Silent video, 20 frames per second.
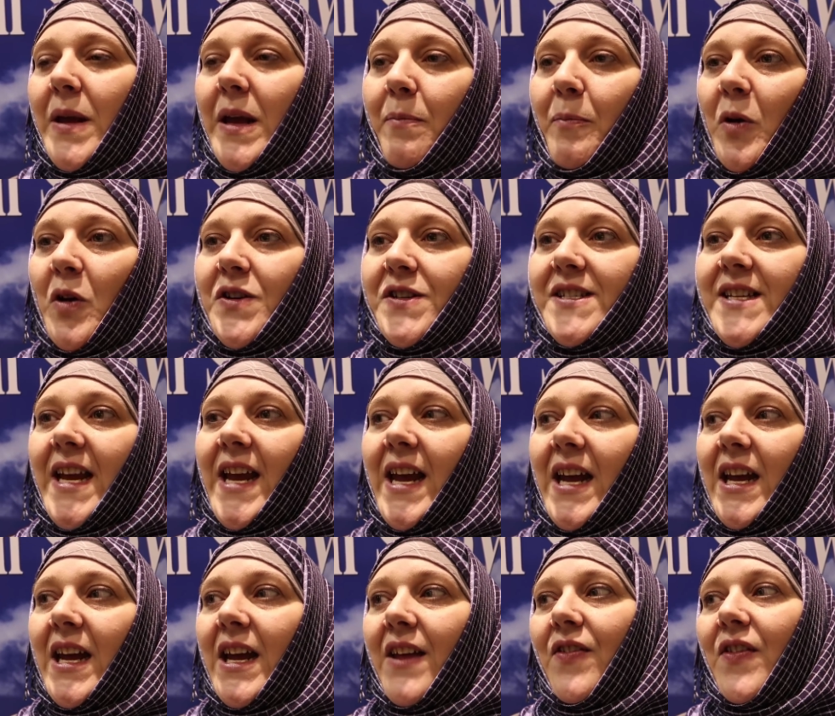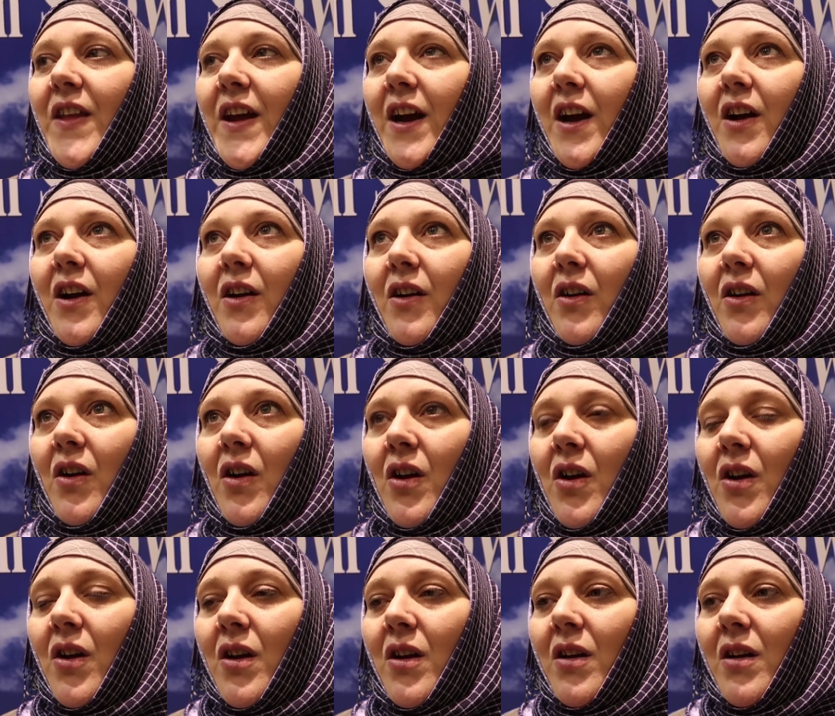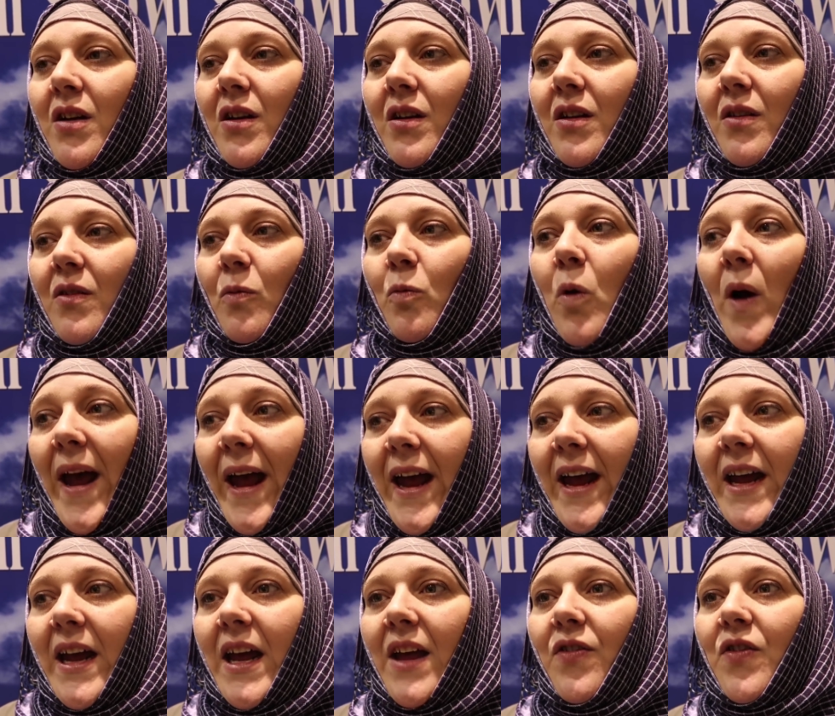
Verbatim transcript: People say in their way,